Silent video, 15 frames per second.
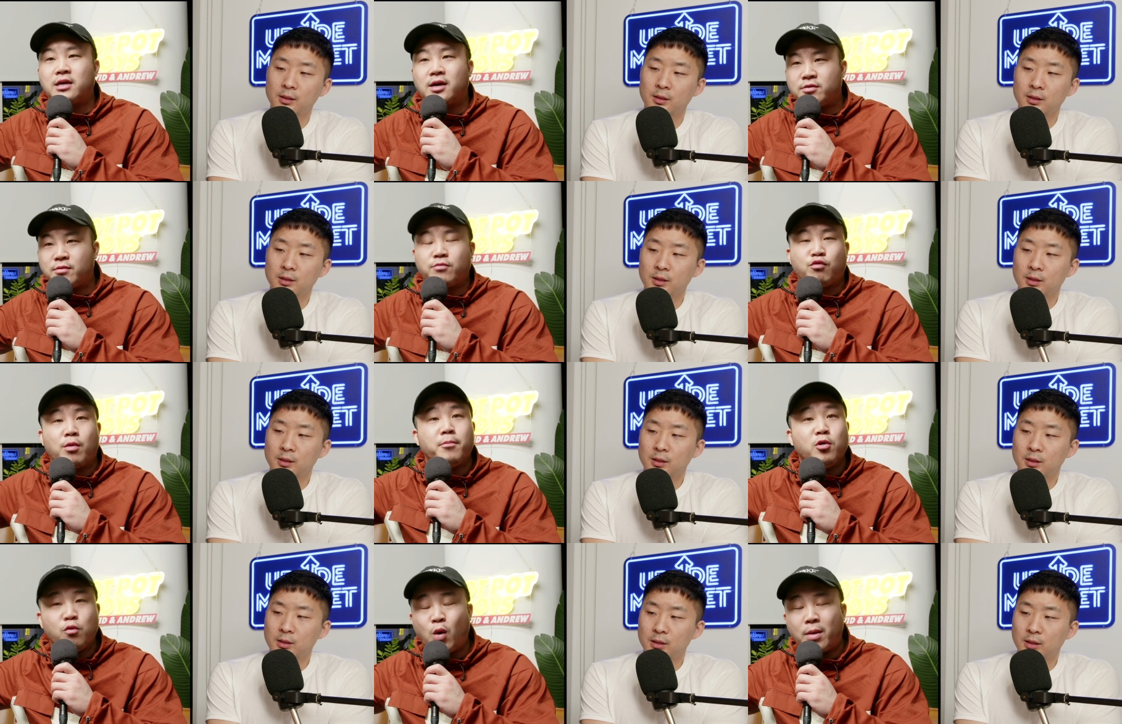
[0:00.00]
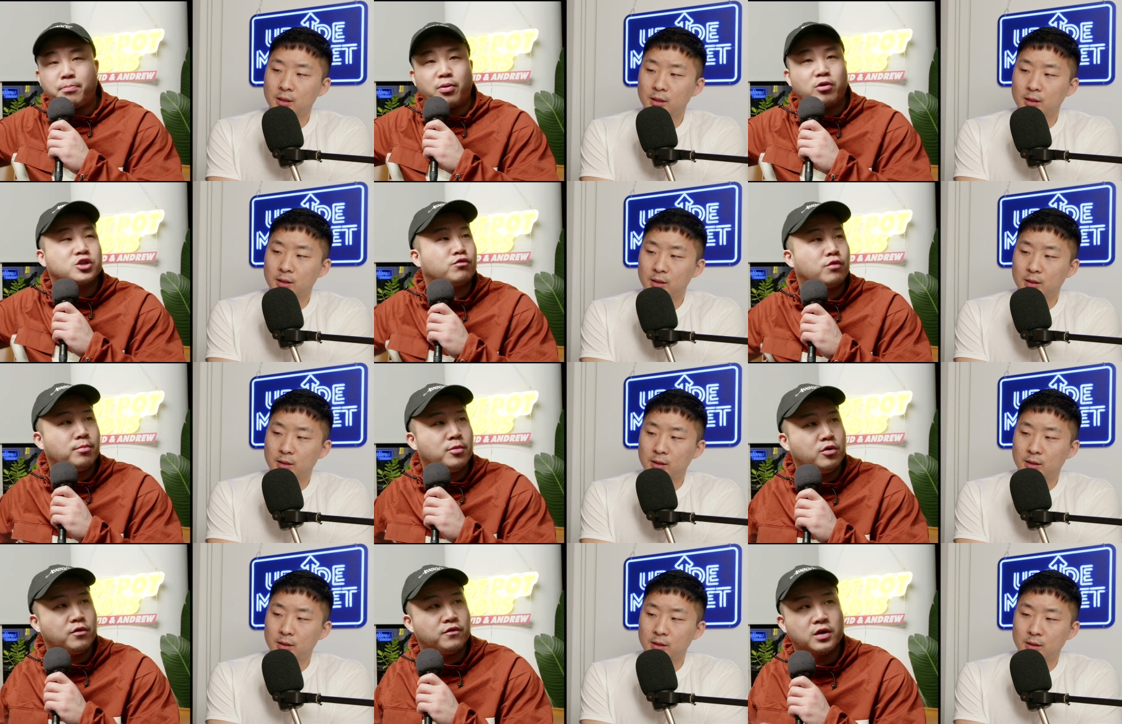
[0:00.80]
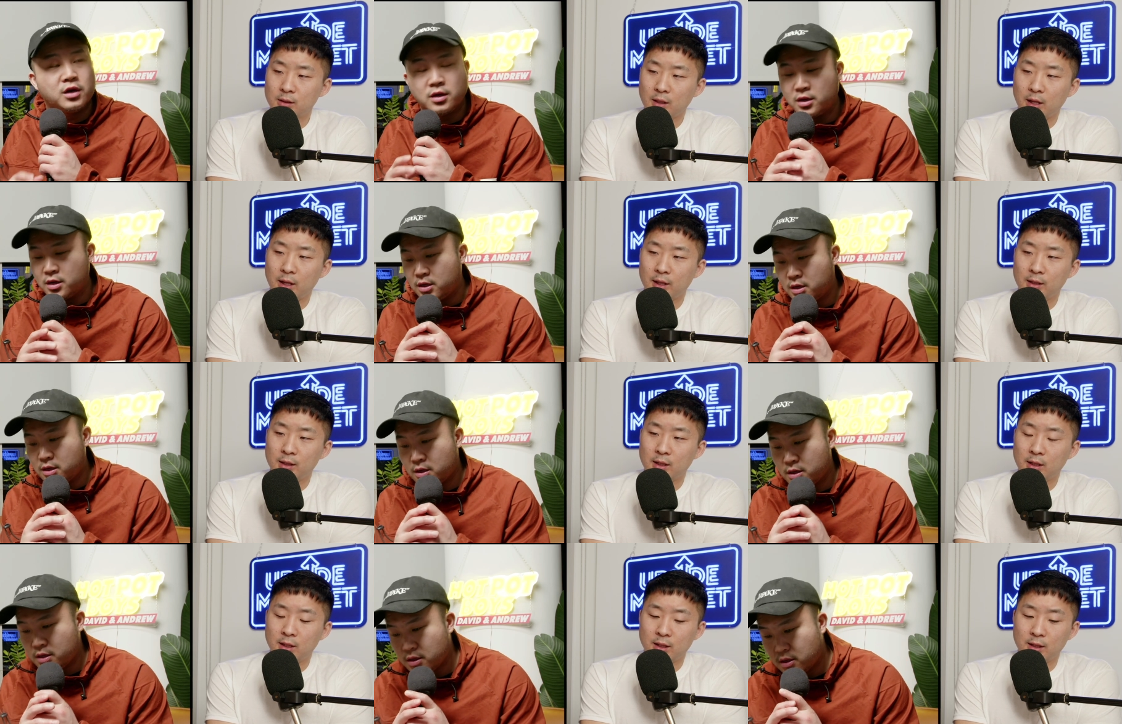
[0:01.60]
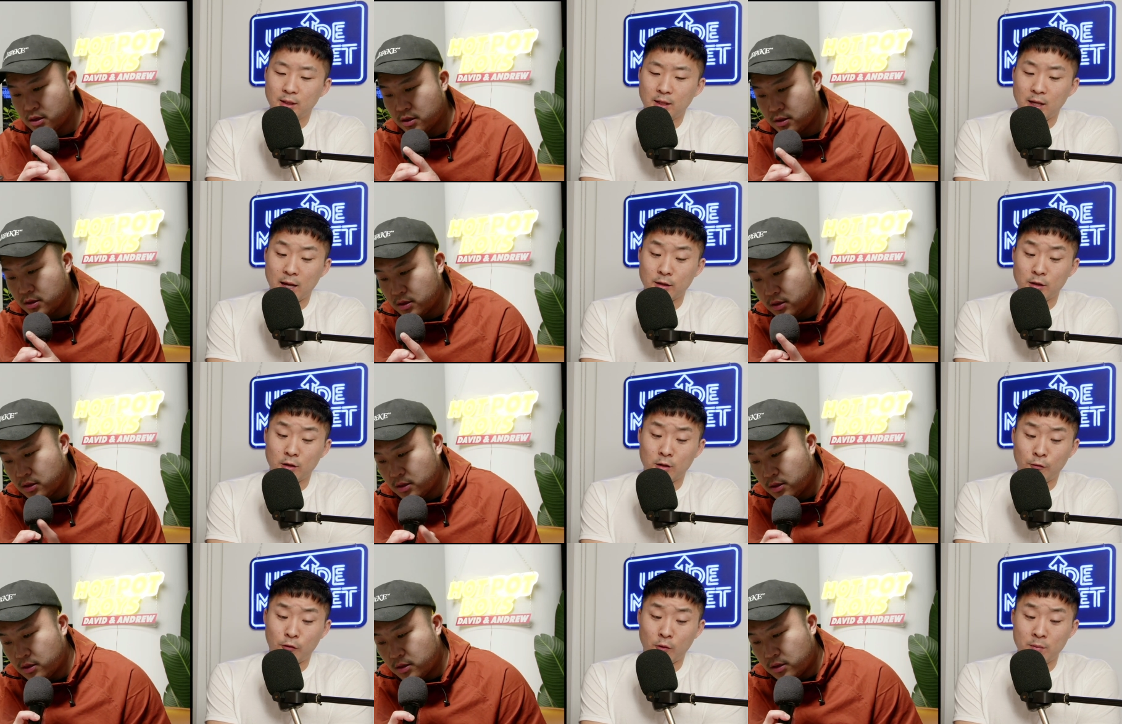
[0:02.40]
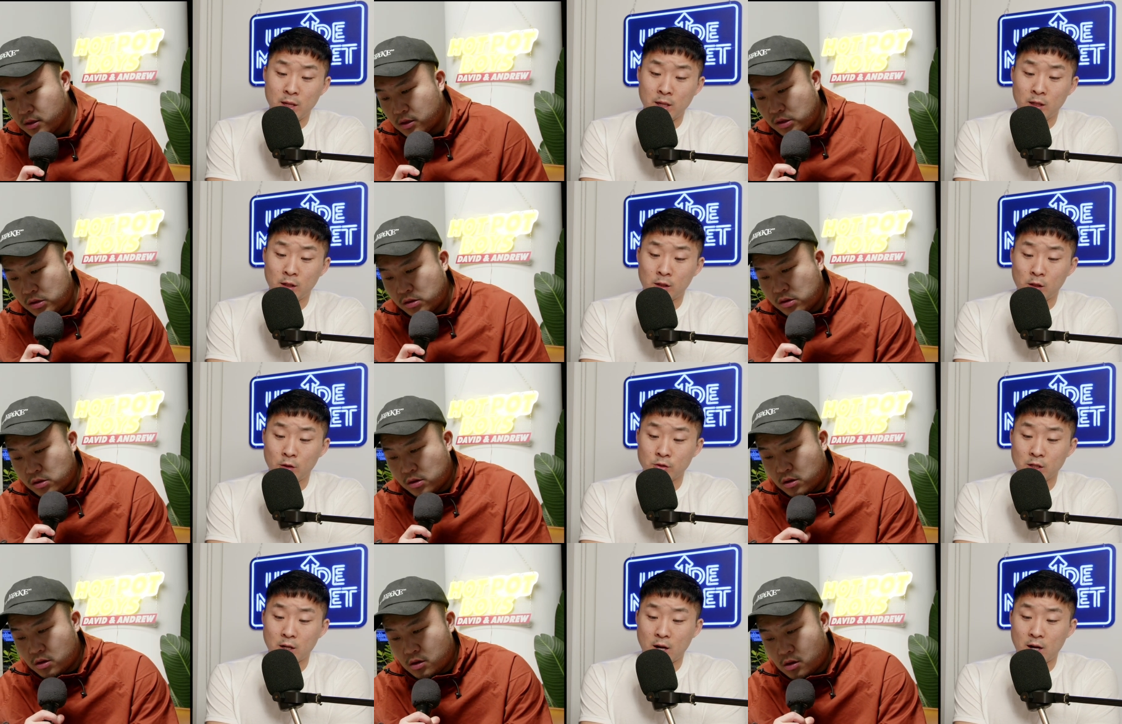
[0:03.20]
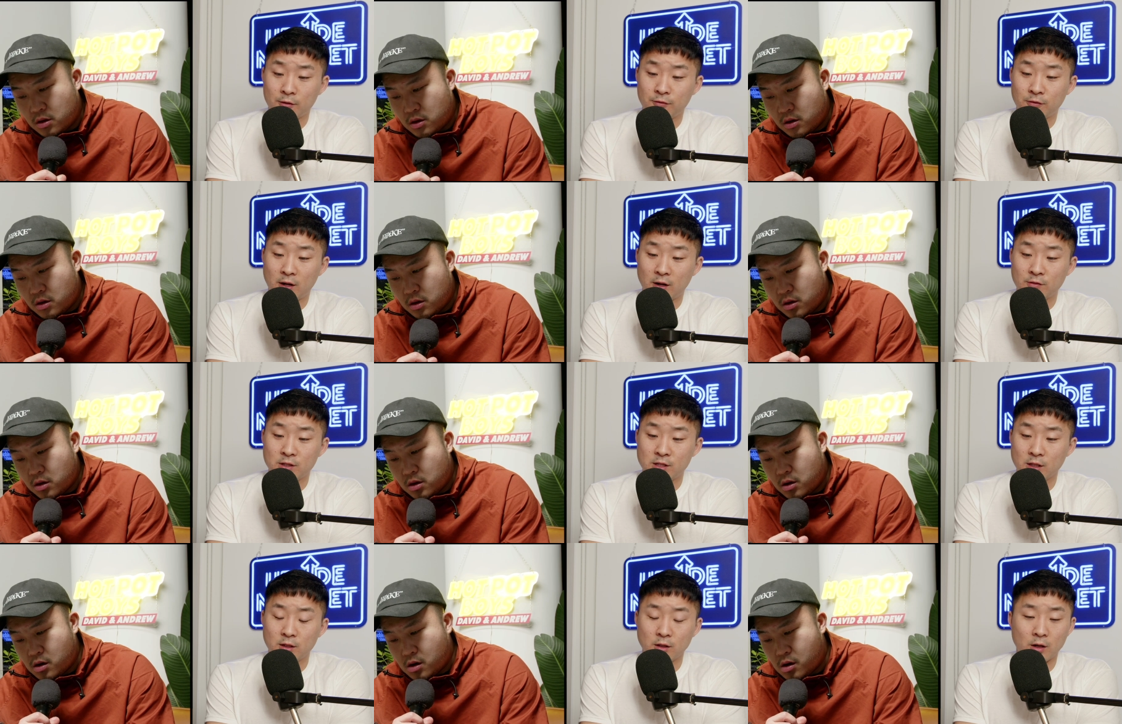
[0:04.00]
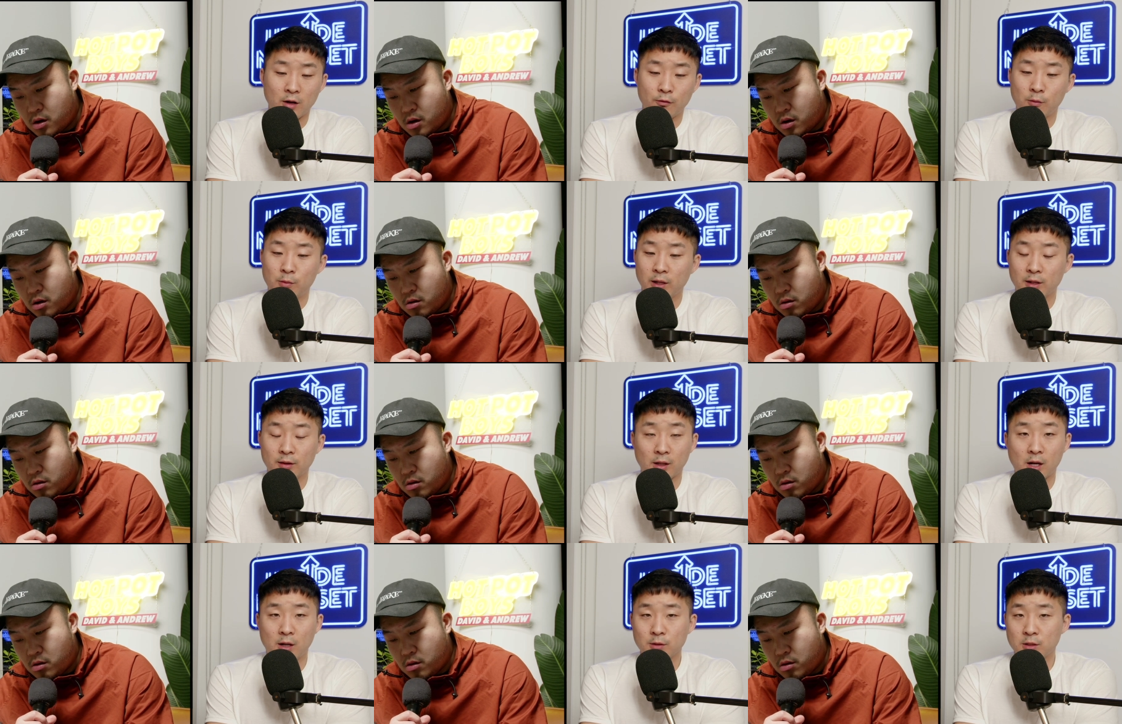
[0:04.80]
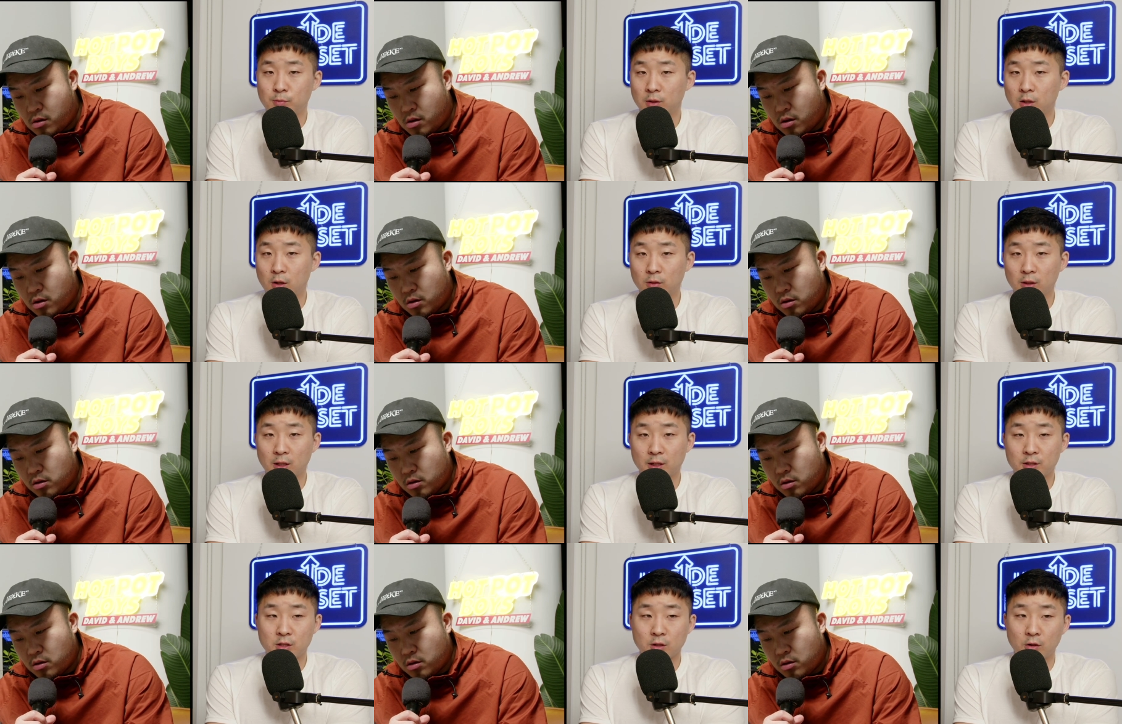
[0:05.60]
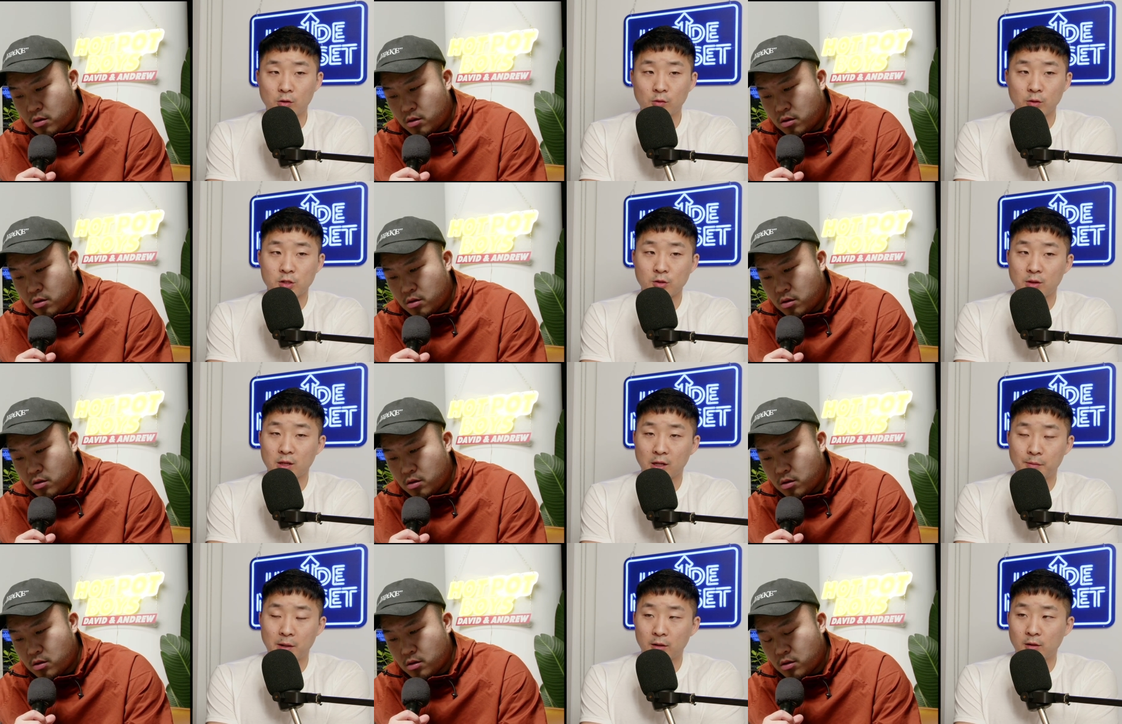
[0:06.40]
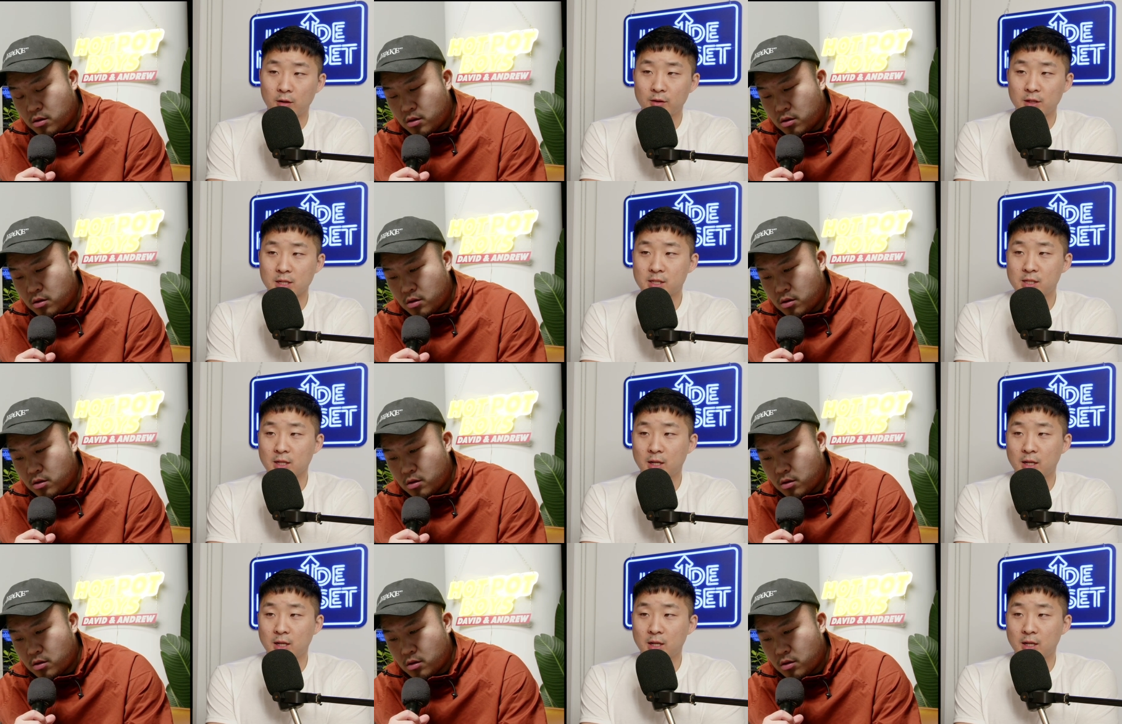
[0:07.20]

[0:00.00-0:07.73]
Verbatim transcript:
Speaker 1: the, the remo- one person removed. And, uh, yeah, you know, for me to close it off, obviously, you know, everybody in the comments below, let us know what you think about all this.